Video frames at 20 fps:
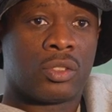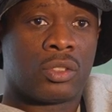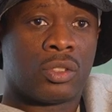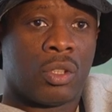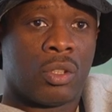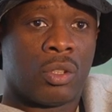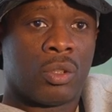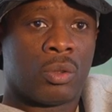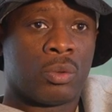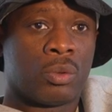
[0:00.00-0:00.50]

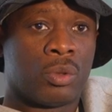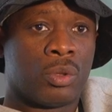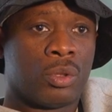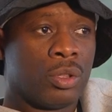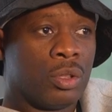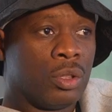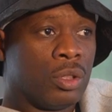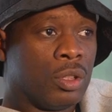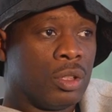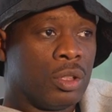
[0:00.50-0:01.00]
So,
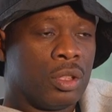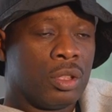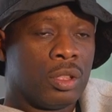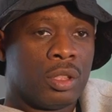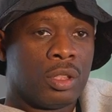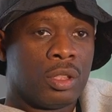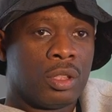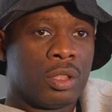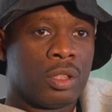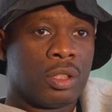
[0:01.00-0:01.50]

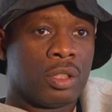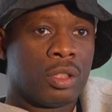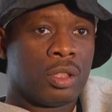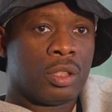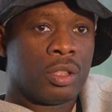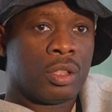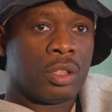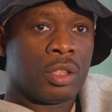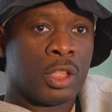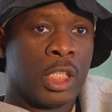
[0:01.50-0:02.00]

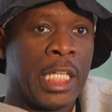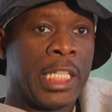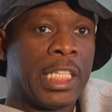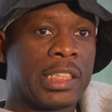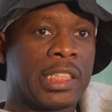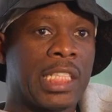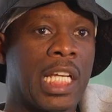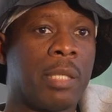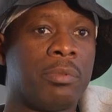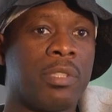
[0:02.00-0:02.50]

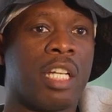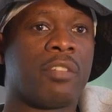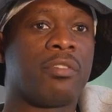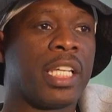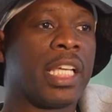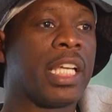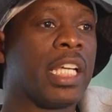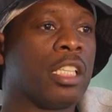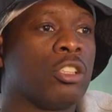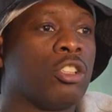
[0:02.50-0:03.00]
anytime you
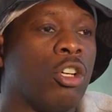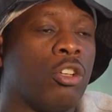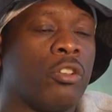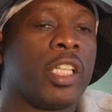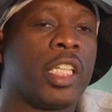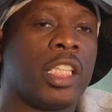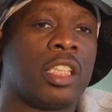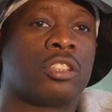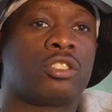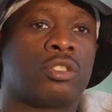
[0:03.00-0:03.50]
ever hear
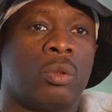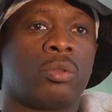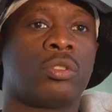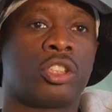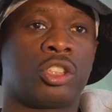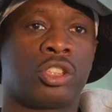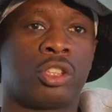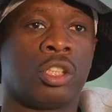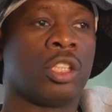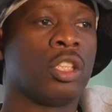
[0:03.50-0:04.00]
Lauryn Hill's
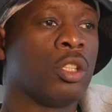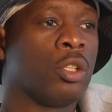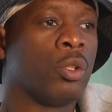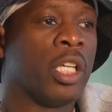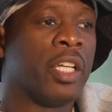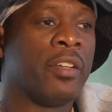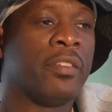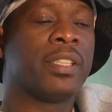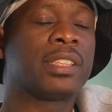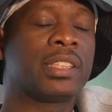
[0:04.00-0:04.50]
doing a, show,
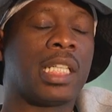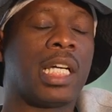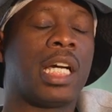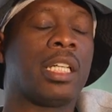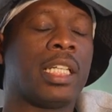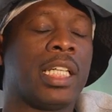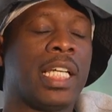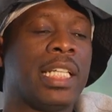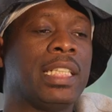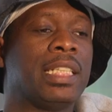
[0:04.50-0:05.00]
every
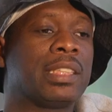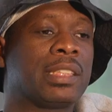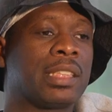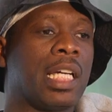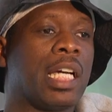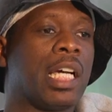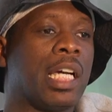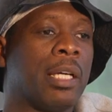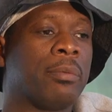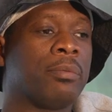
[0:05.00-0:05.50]
time,
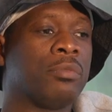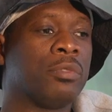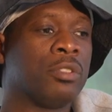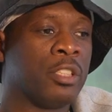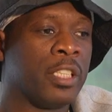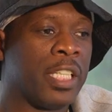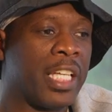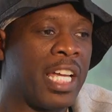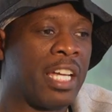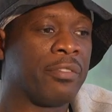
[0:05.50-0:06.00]
anytime
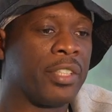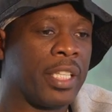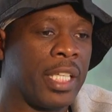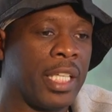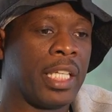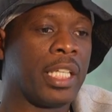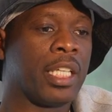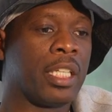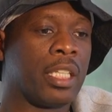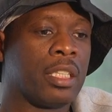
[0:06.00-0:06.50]
you ever
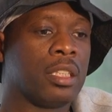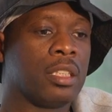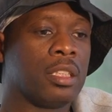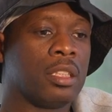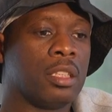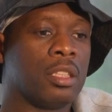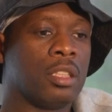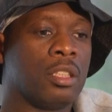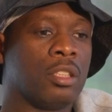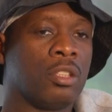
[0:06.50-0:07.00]
hear
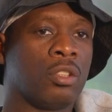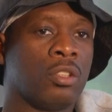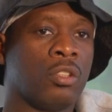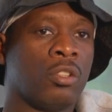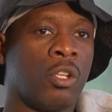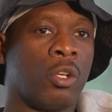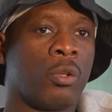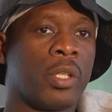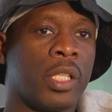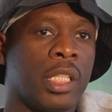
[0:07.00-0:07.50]

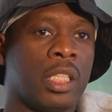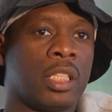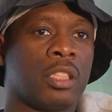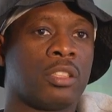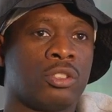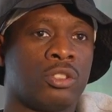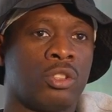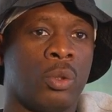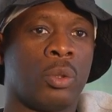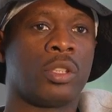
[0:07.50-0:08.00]
Lauryn
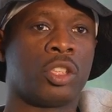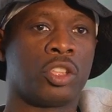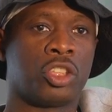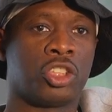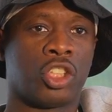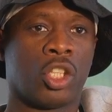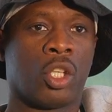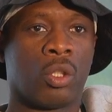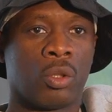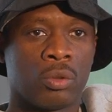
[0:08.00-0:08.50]
Hill's doing
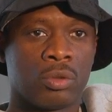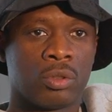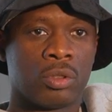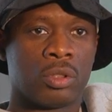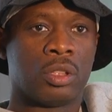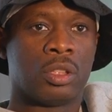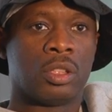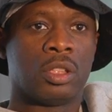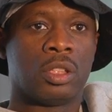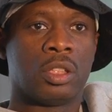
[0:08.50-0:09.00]
a show,
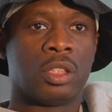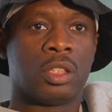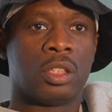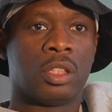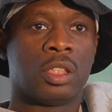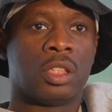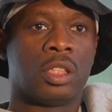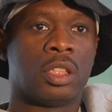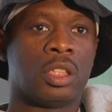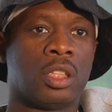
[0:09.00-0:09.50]

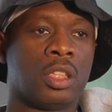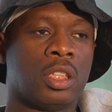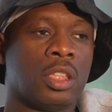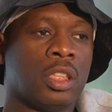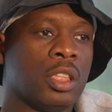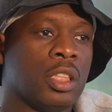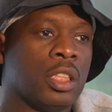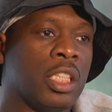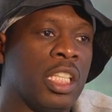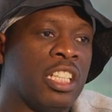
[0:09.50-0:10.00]

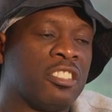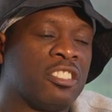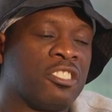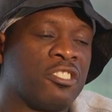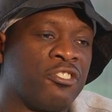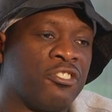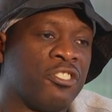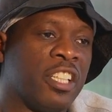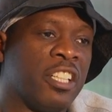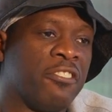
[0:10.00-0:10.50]

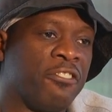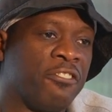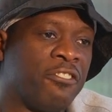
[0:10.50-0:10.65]
it's